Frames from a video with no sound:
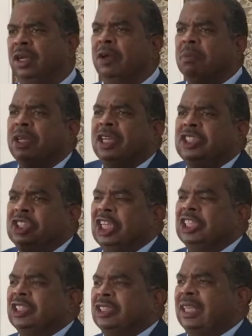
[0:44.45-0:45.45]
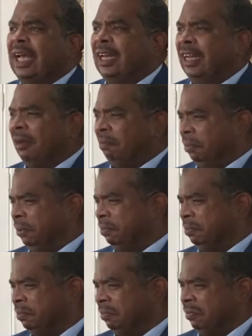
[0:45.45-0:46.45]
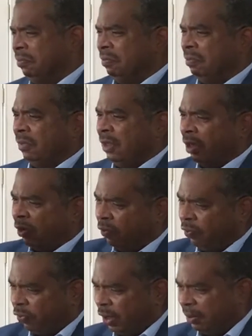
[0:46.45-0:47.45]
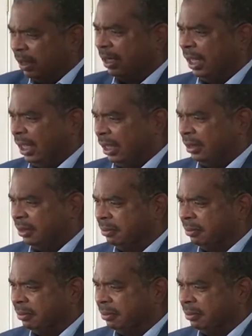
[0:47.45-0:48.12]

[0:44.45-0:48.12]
Because Jesus got up from the dead,